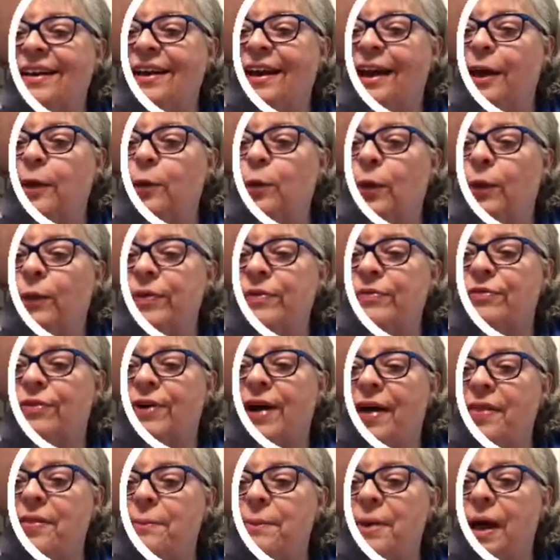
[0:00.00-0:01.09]
head when we
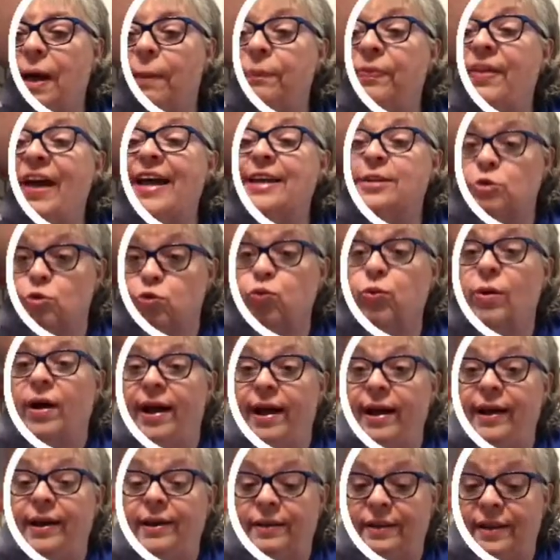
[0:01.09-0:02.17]
fry them up. That's
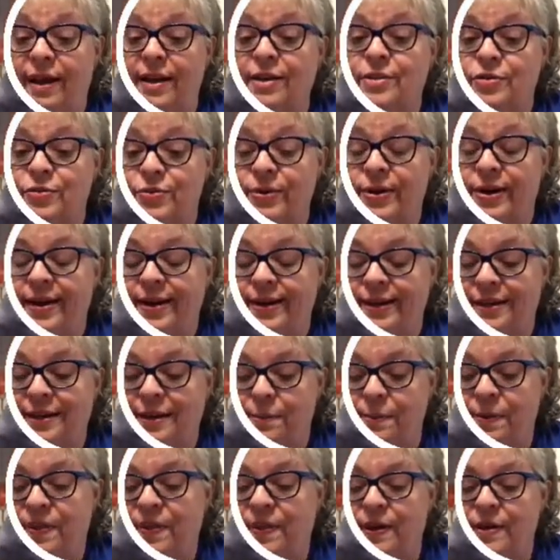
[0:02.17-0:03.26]
right,
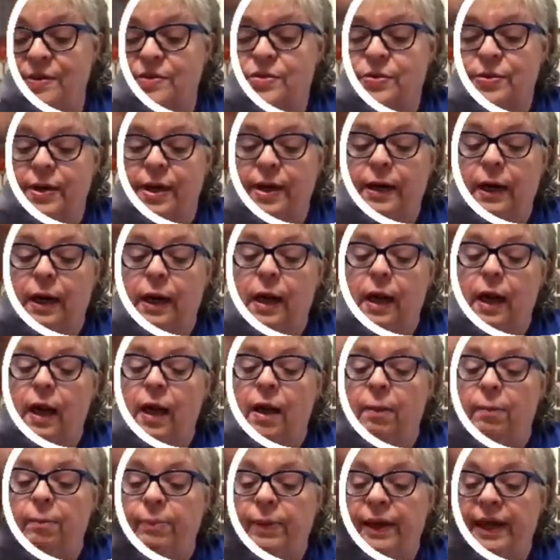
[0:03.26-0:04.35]
Debbie, that's right.
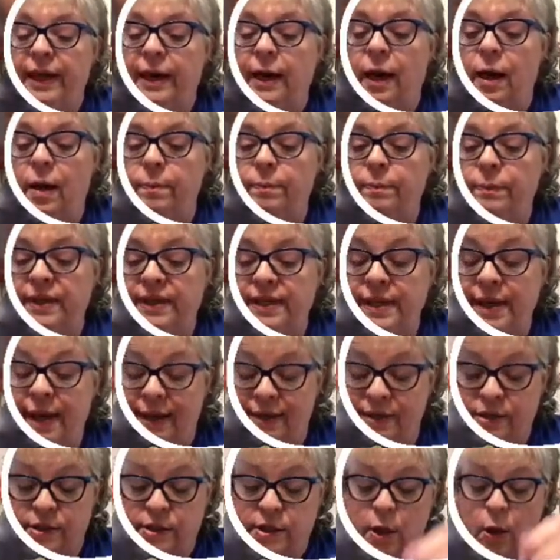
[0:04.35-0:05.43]
But yeah,
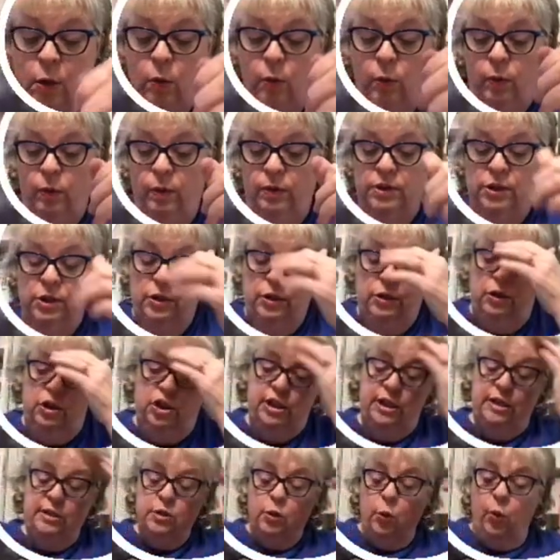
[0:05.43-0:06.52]
so
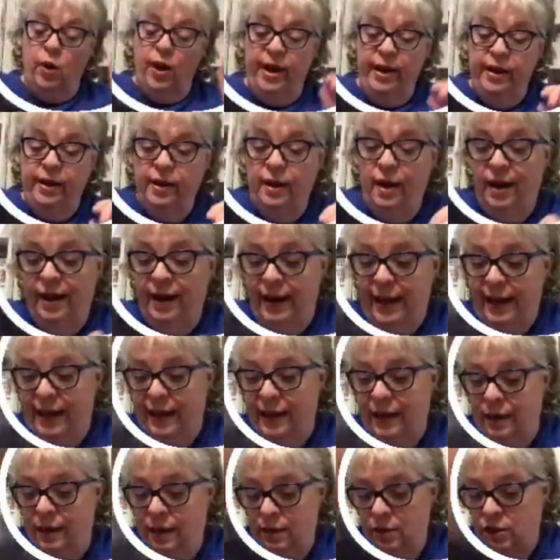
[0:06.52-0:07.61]
she's a Wyandotte,
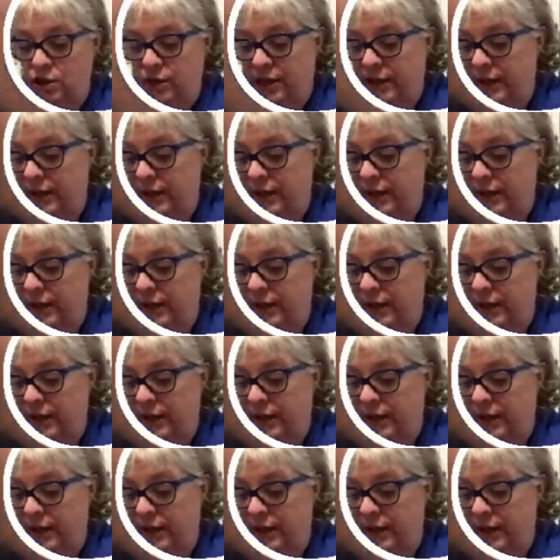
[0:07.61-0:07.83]
and she